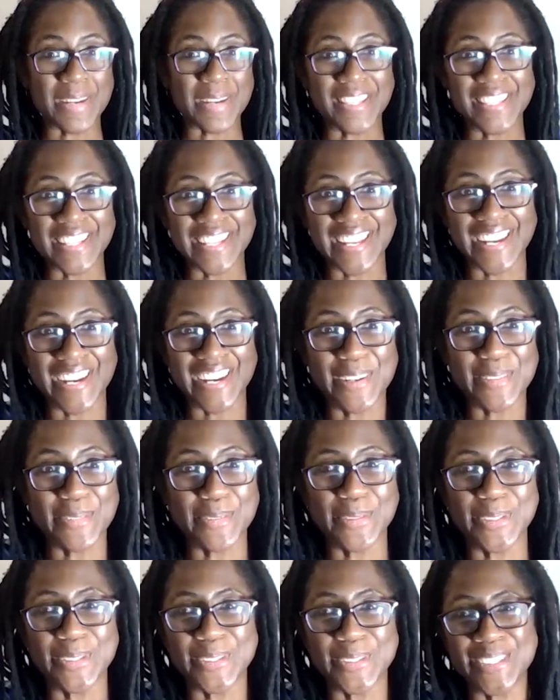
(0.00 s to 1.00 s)
about the care
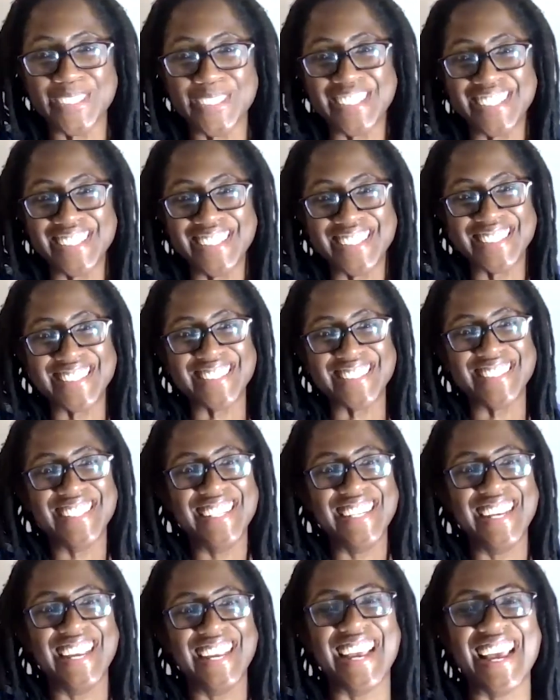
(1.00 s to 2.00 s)
of older adults
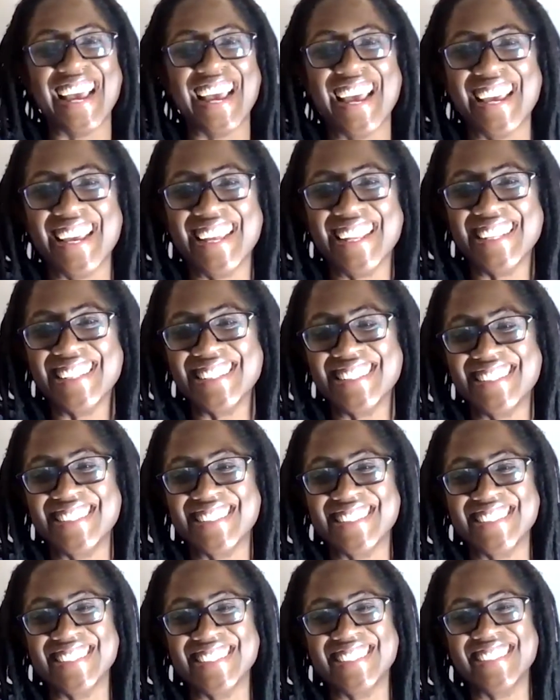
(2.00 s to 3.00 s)
and
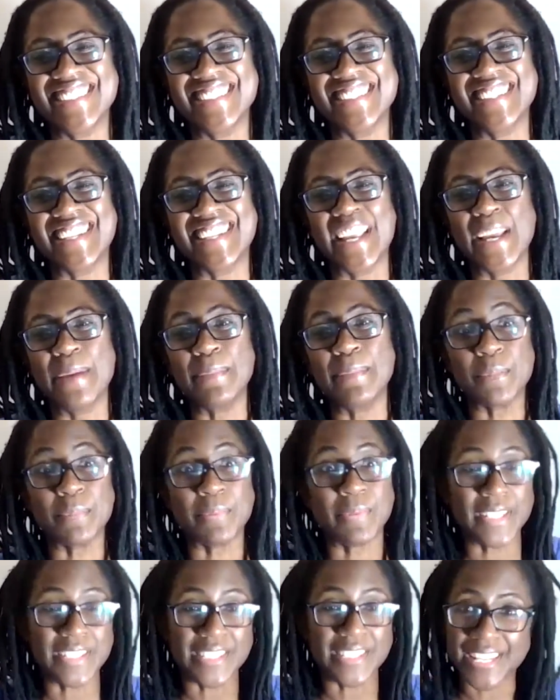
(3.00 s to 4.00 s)
came to
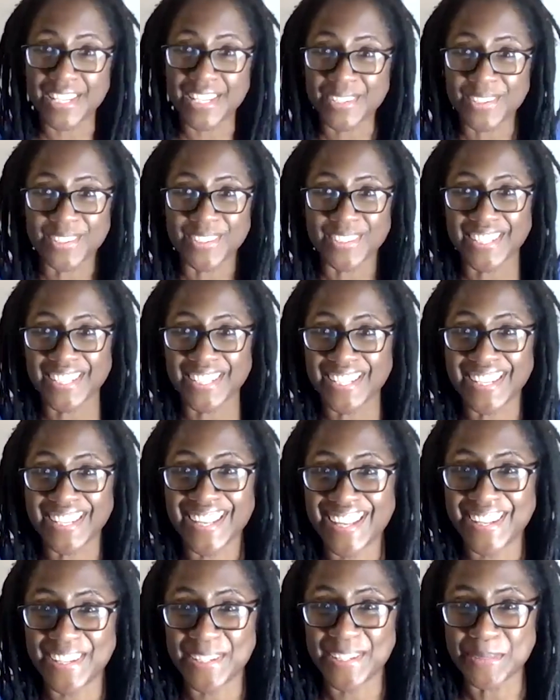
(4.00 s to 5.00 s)
appreciate it
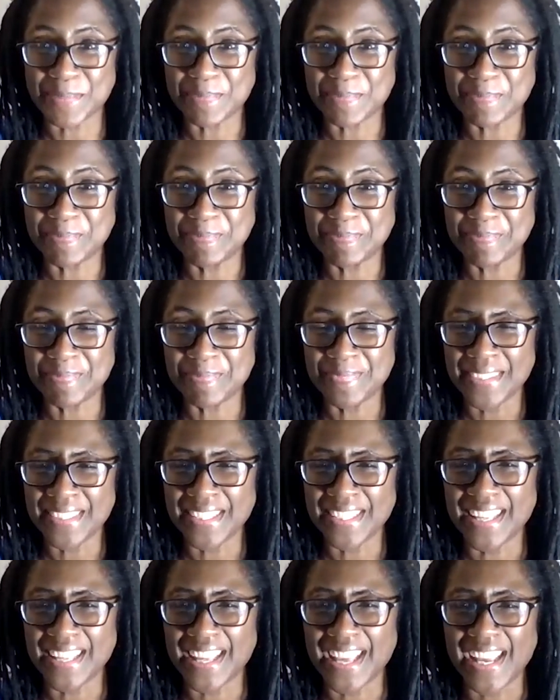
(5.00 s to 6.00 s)
early. Um,
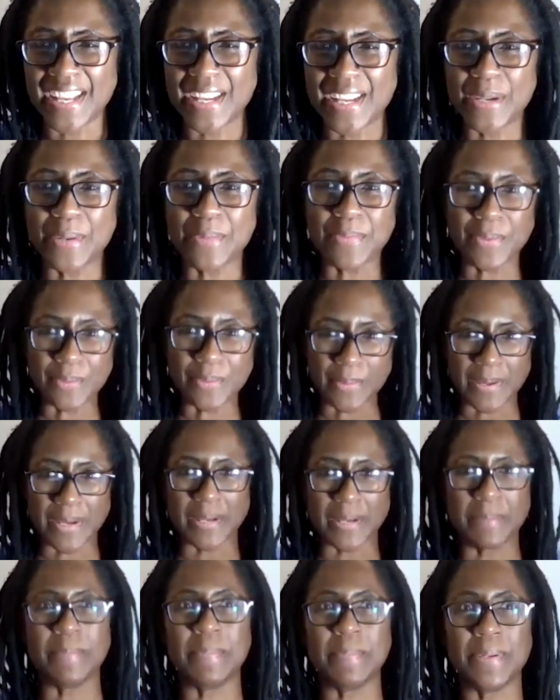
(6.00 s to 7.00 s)
I grew
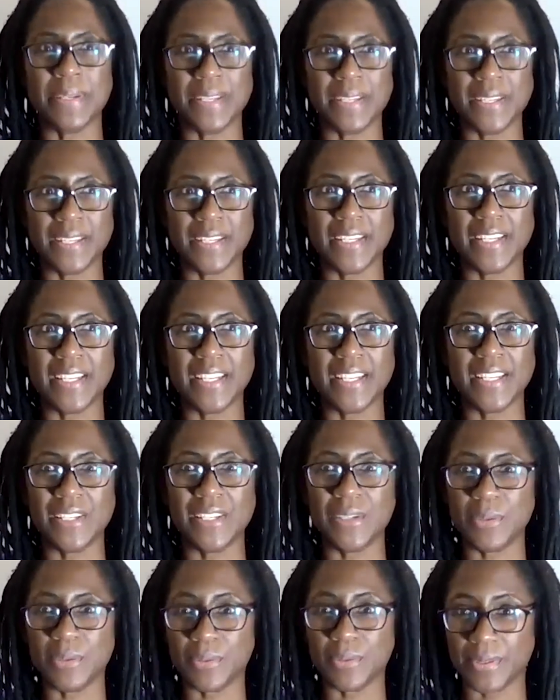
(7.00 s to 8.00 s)
up
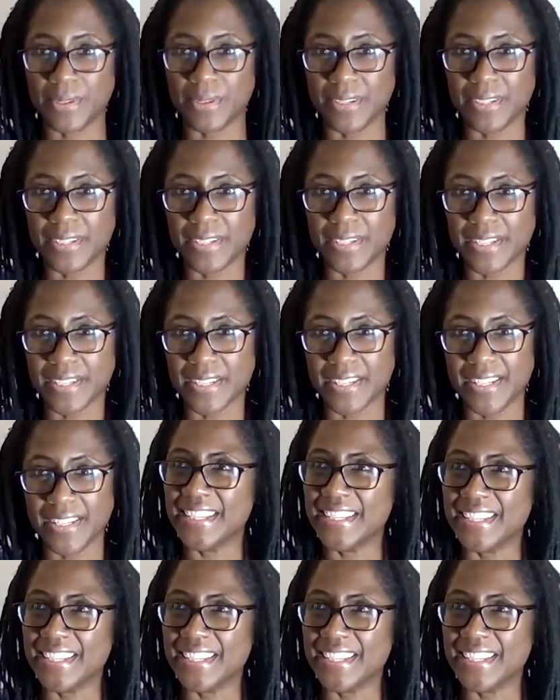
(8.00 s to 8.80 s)
in New York.